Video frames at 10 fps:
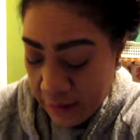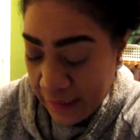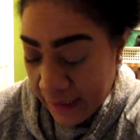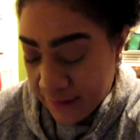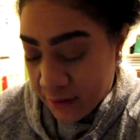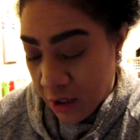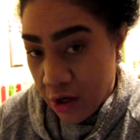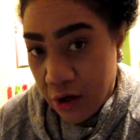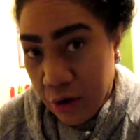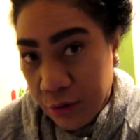let's
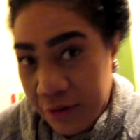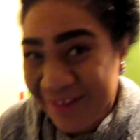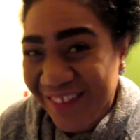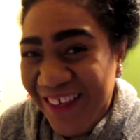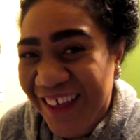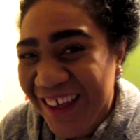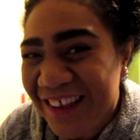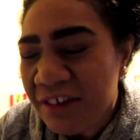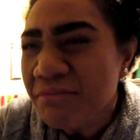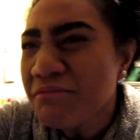go.
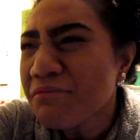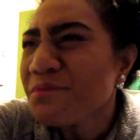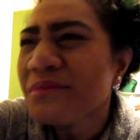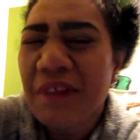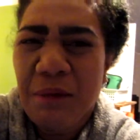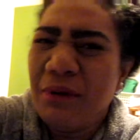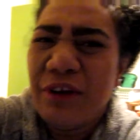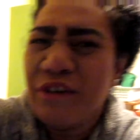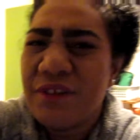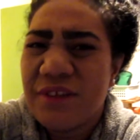My
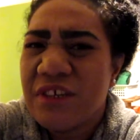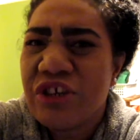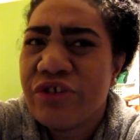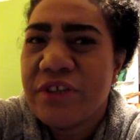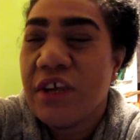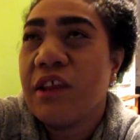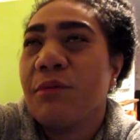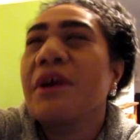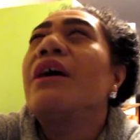nose is irritating